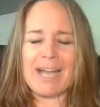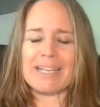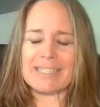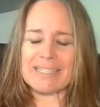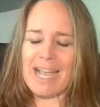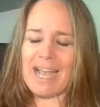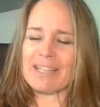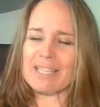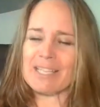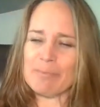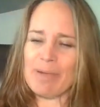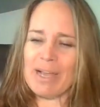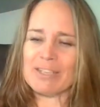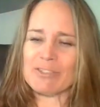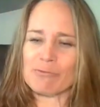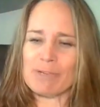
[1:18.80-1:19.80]
exactly.
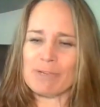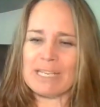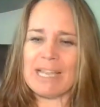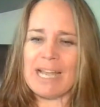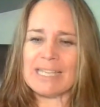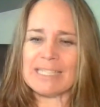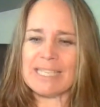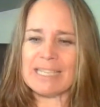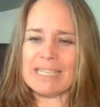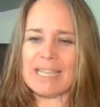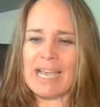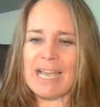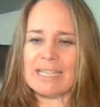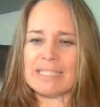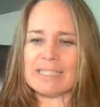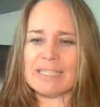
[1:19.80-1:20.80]
But realizing
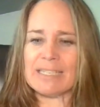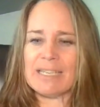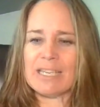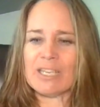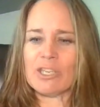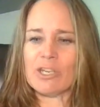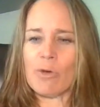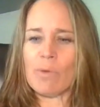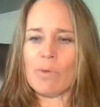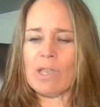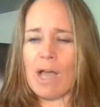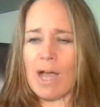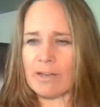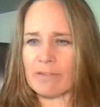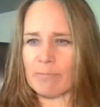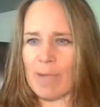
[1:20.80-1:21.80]
that you know a
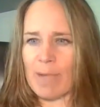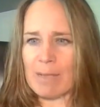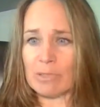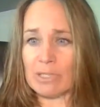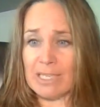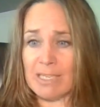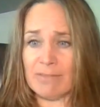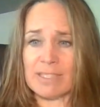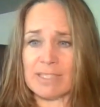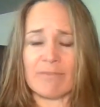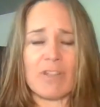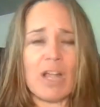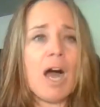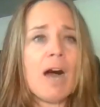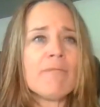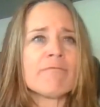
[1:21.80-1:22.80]
lot of my beliefs have
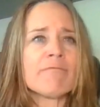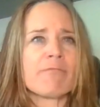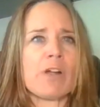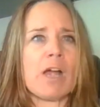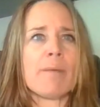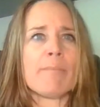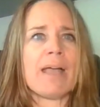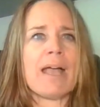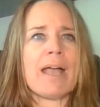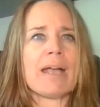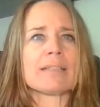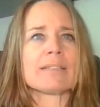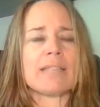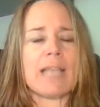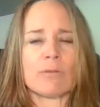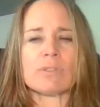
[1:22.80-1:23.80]
come from
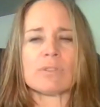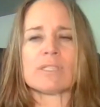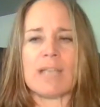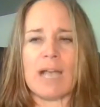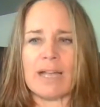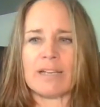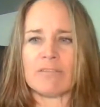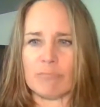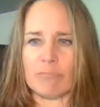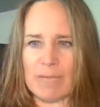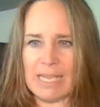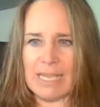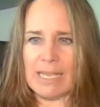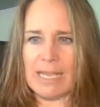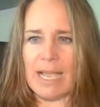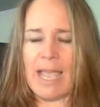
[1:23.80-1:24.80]
ex- outside of
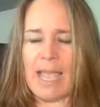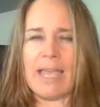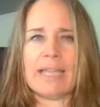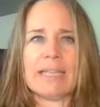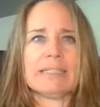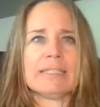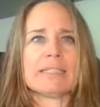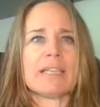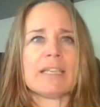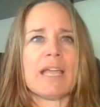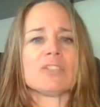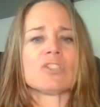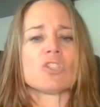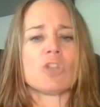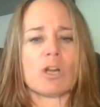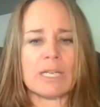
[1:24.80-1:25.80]
me and
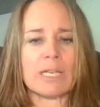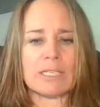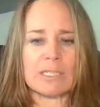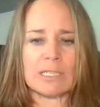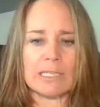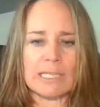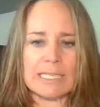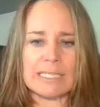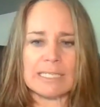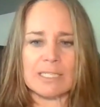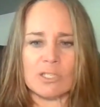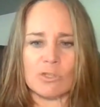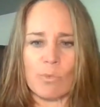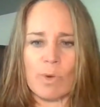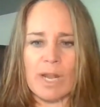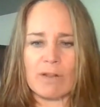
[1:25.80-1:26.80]
and starting to listen
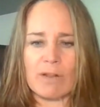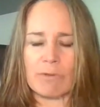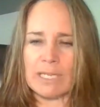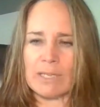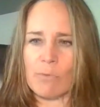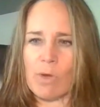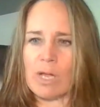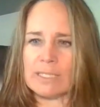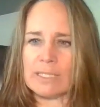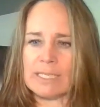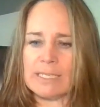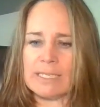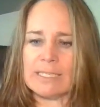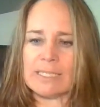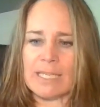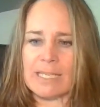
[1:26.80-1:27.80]
to what i really
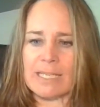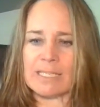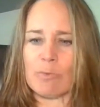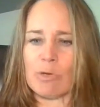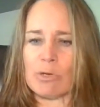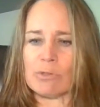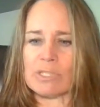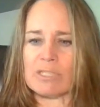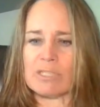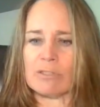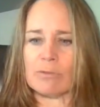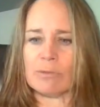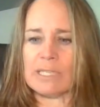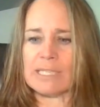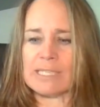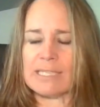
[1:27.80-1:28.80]
wanted and as opposed
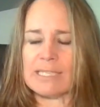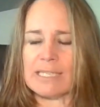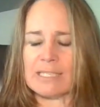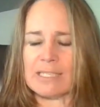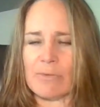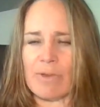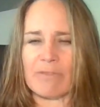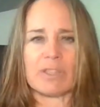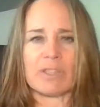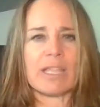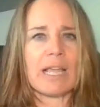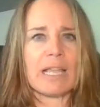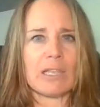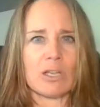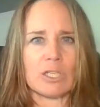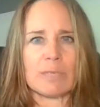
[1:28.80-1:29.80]
to listening to
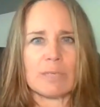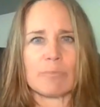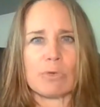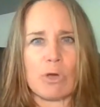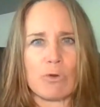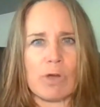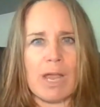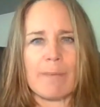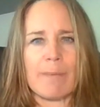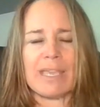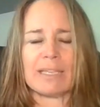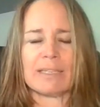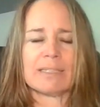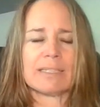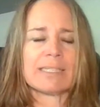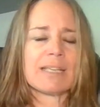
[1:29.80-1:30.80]
everything i learned in programming
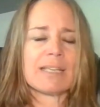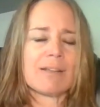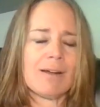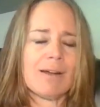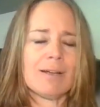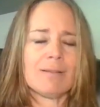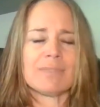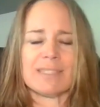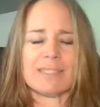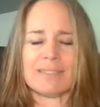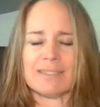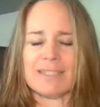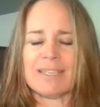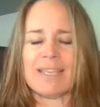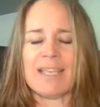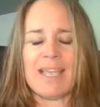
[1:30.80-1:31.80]
and the sitcoms and
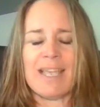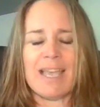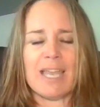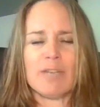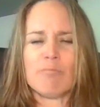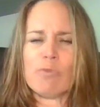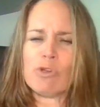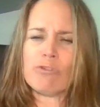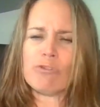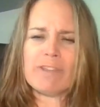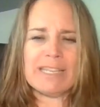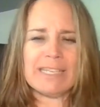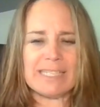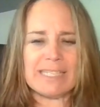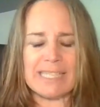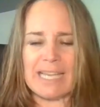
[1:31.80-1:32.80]
and
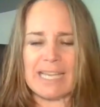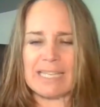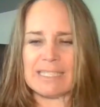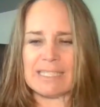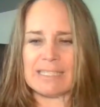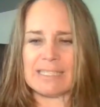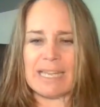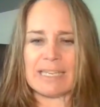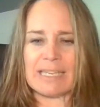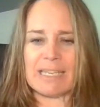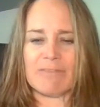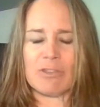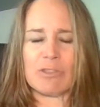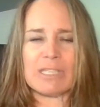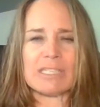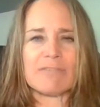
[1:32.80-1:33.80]
movies that that
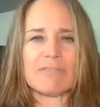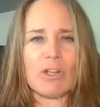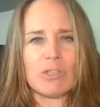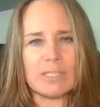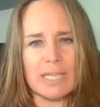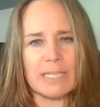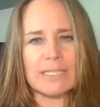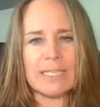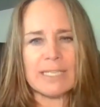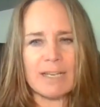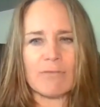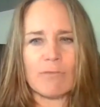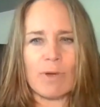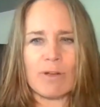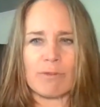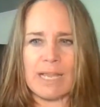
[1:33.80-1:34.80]
give you this false idea
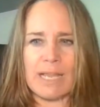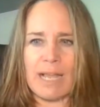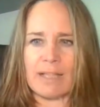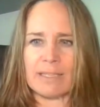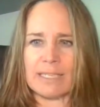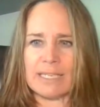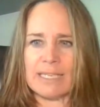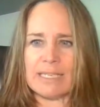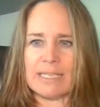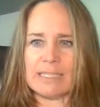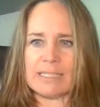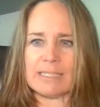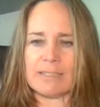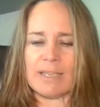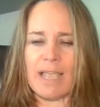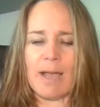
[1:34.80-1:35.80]
of what reality
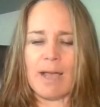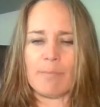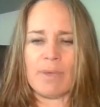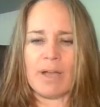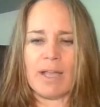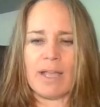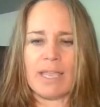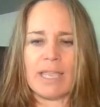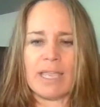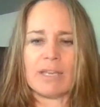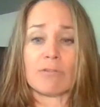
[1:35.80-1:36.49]
is um, in a